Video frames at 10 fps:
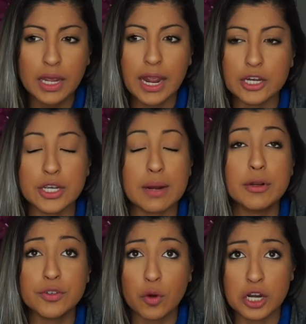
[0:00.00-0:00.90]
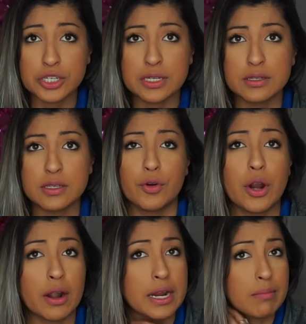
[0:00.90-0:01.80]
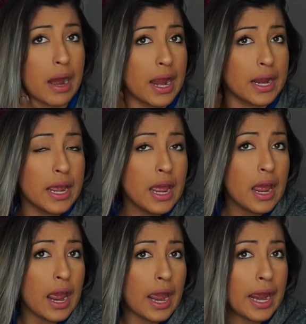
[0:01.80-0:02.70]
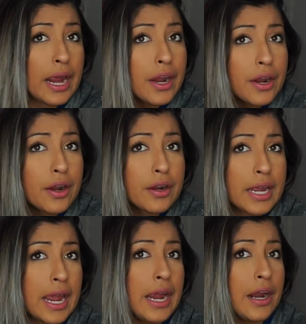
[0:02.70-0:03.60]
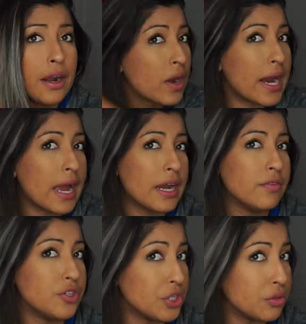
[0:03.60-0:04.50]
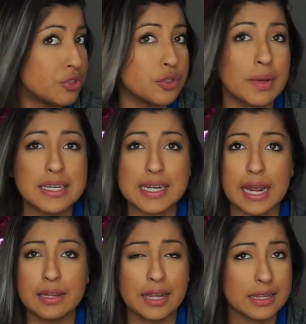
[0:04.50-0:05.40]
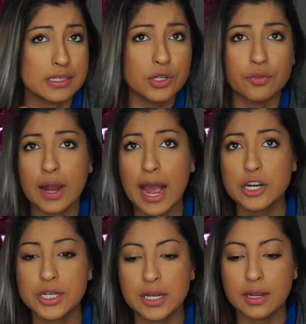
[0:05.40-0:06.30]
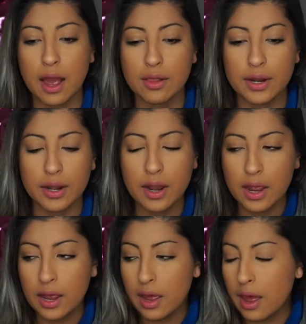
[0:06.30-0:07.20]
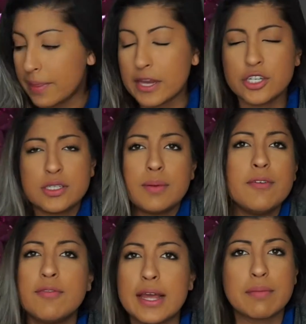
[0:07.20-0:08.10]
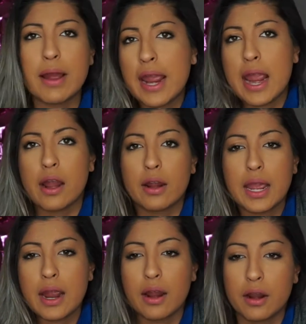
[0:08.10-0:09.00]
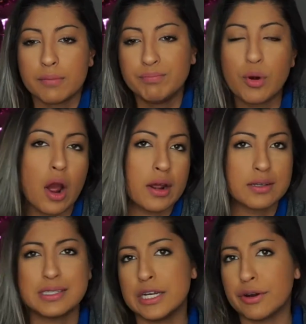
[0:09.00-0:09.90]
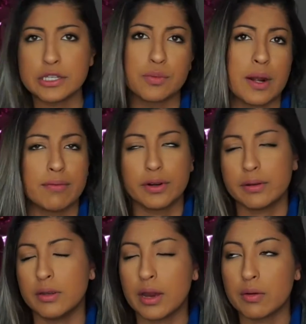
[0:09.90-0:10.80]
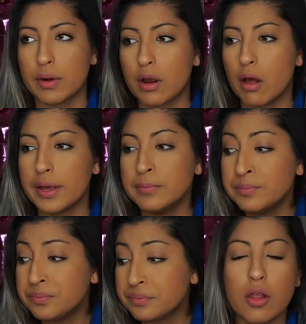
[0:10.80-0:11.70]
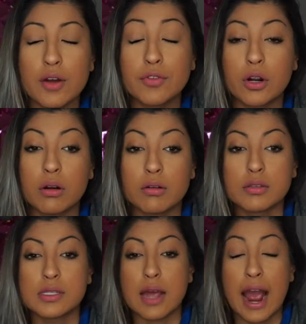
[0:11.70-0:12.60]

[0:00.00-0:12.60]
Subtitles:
and she had a bunch of questions regarding my hair care, what I kind of do to maintain like the silver ashy color, and then just some of like my hair care products, secrets, whatever you kind of want to call it. A lot of girls